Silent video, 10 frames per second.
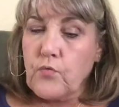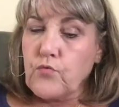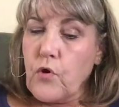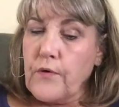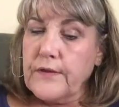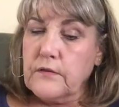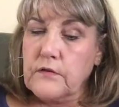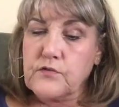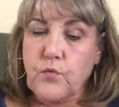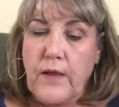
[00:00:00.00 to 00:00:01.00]
Rory
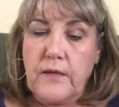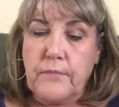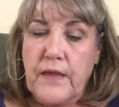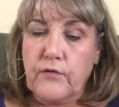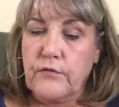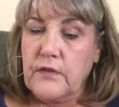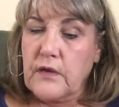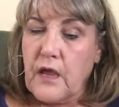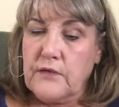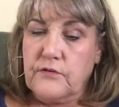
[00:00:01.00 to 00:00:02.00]
looks way better than
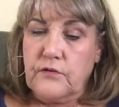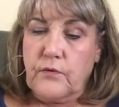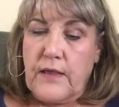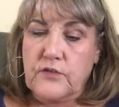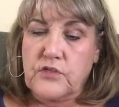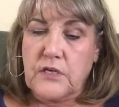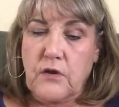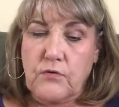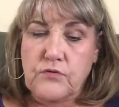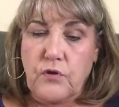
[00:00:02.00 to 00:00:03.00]
I do as she
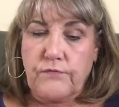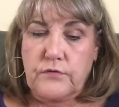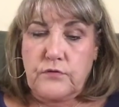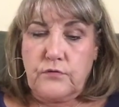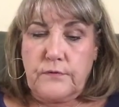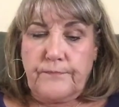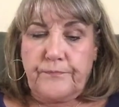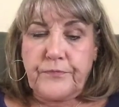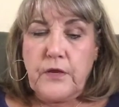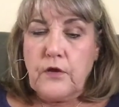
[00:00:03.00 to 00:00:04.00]
goes over to him.
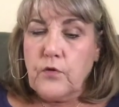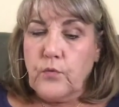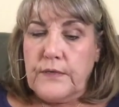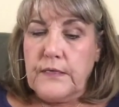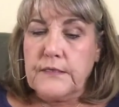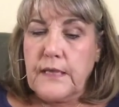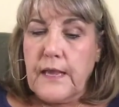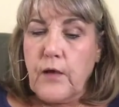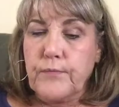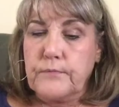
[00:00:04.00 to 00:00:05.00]
We need to
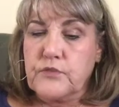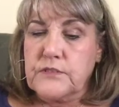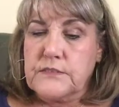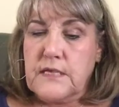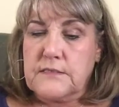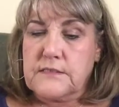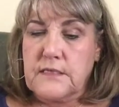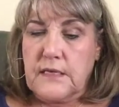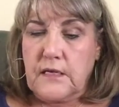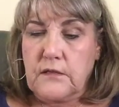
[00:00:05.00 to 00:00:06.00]
help him, she says,
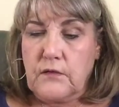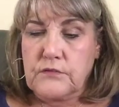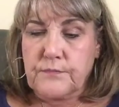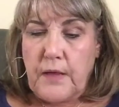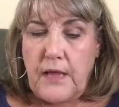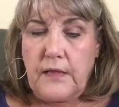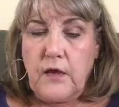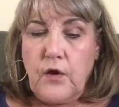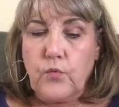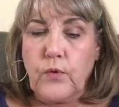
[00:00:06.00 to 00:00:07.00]
sitting close by.
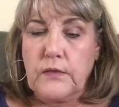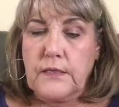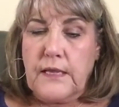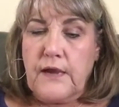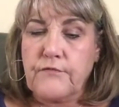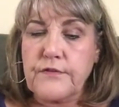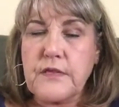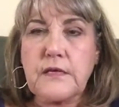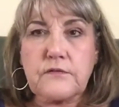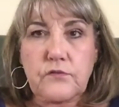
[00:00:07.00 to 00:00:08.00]
Willie,
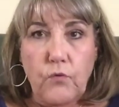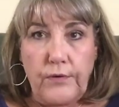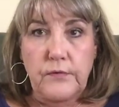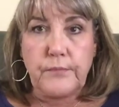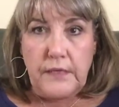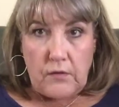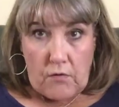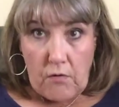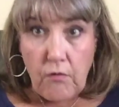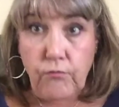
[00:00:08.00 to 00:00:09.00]
everything is going to be
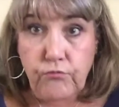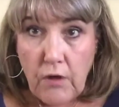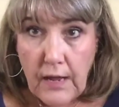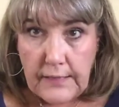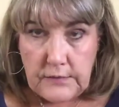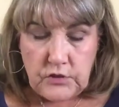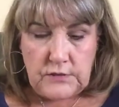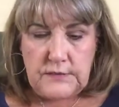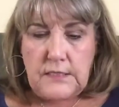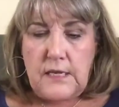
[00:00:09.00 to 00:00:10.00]
all right,
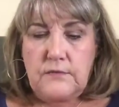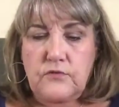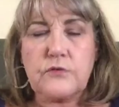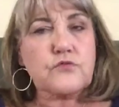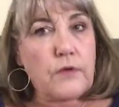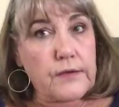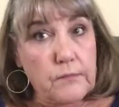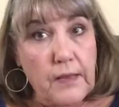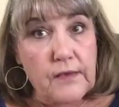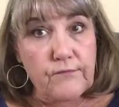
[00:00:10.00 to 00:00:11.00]
she says. She's trying
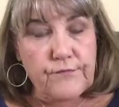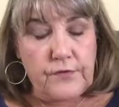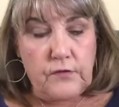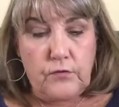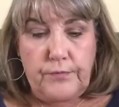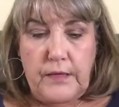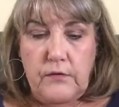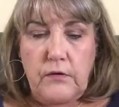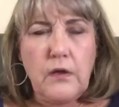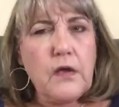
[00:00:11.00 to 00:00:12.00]
to make him feel
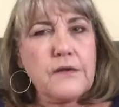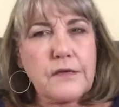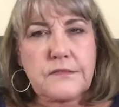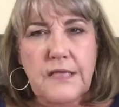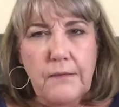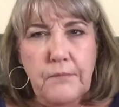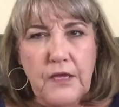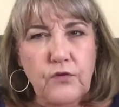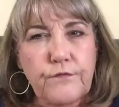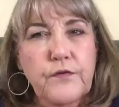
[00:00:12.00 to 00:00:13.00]
better. Doesn't that
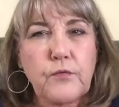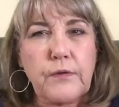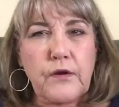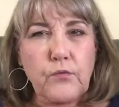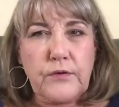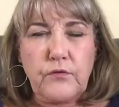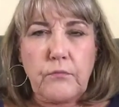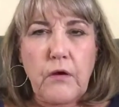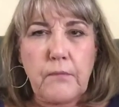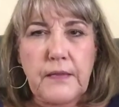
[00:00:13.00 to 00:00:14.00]
make you feel better when your
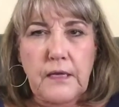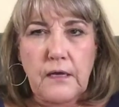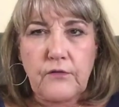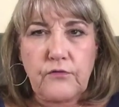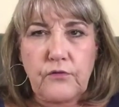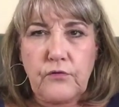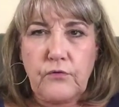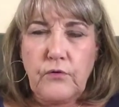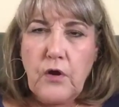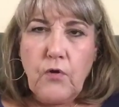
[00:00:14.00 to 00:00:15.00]
mommy hugs
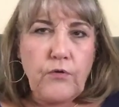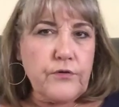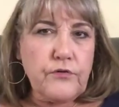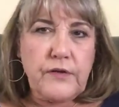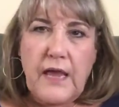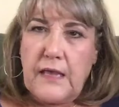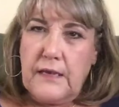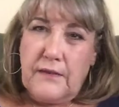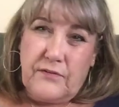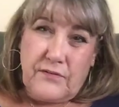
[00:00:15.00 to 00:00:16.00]
you or your
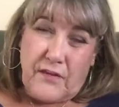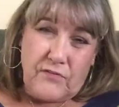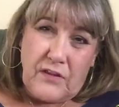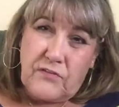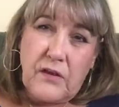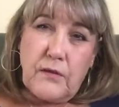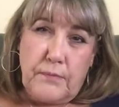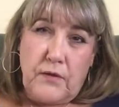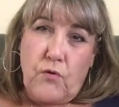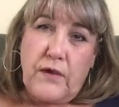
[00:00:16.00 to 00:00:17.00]
daddy and says, it's going to
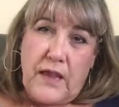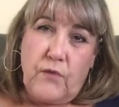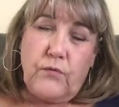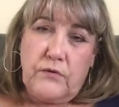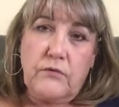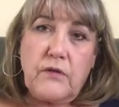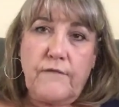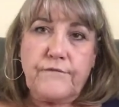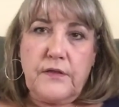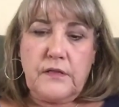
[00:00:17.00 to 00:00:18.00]
be okay when you're
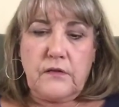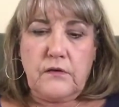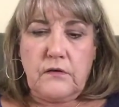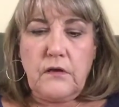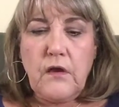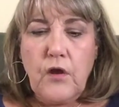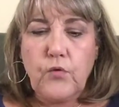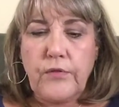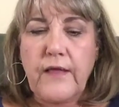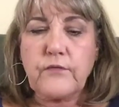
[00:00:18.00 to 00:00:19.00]
not feeling good?
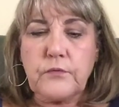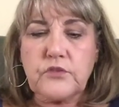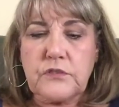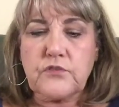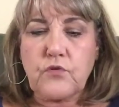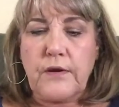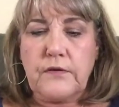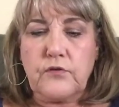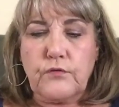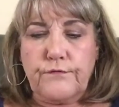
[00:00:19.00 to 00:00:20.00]
Well, that's what she's trying
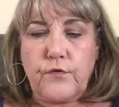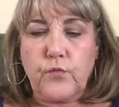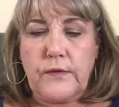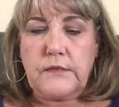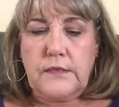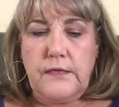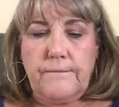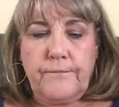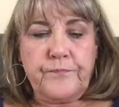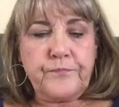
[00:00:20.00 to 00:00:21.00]
to do for Willie.